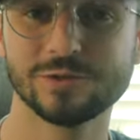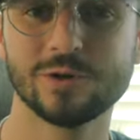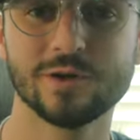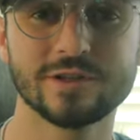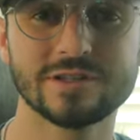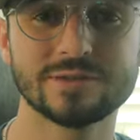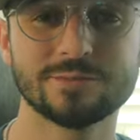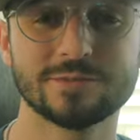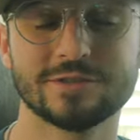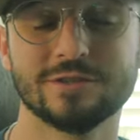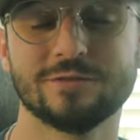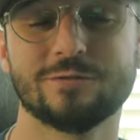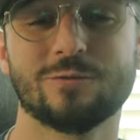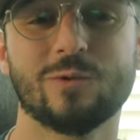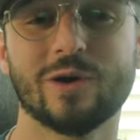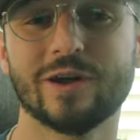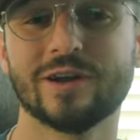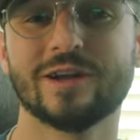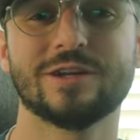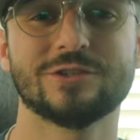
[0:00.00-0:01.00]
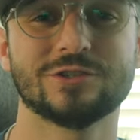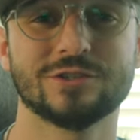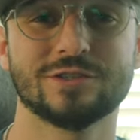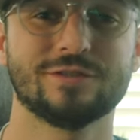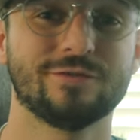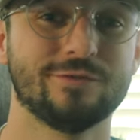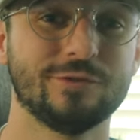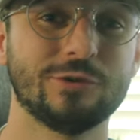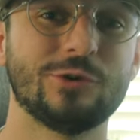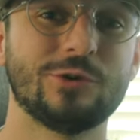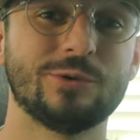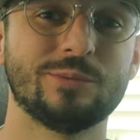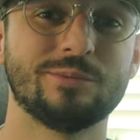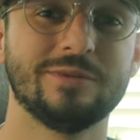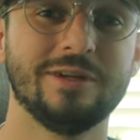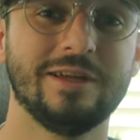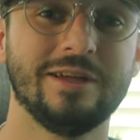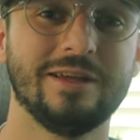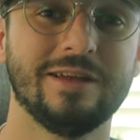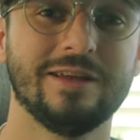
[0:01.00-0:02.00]
So I thought to myself, why not just film
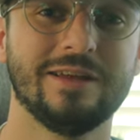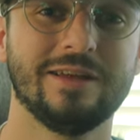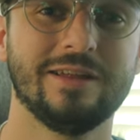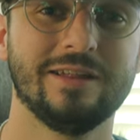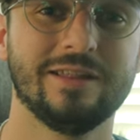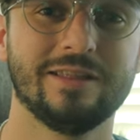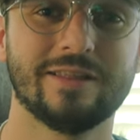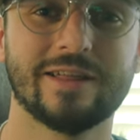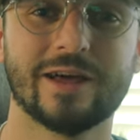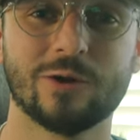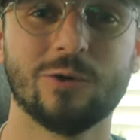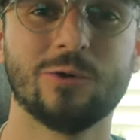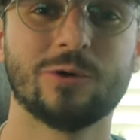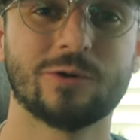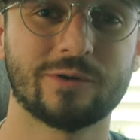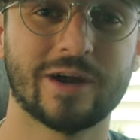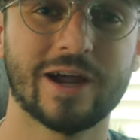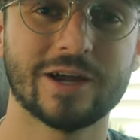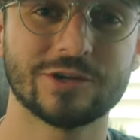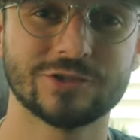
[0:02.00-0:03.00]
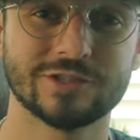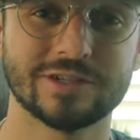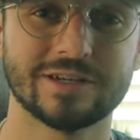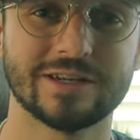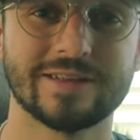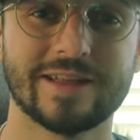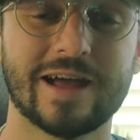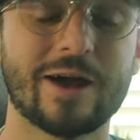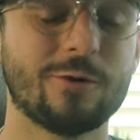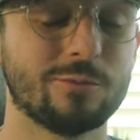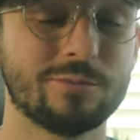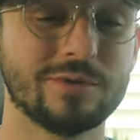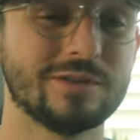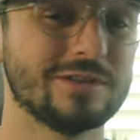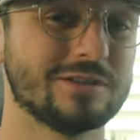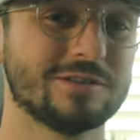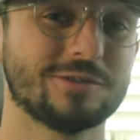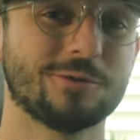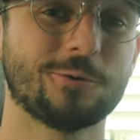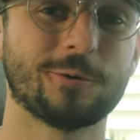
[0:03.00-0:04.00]
that whole interaction and that would be
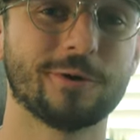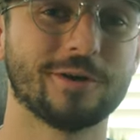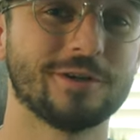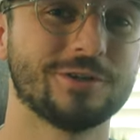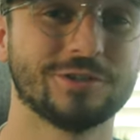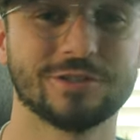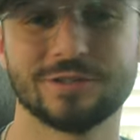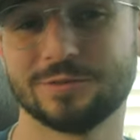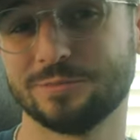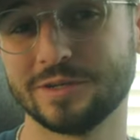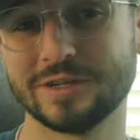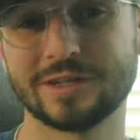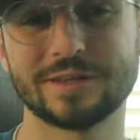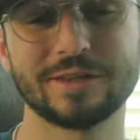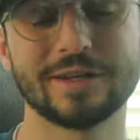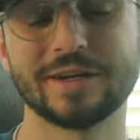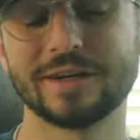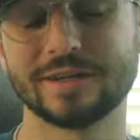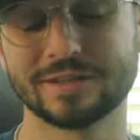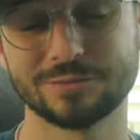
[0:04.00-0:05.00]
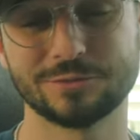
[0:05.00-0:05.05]
the story, just me cleaning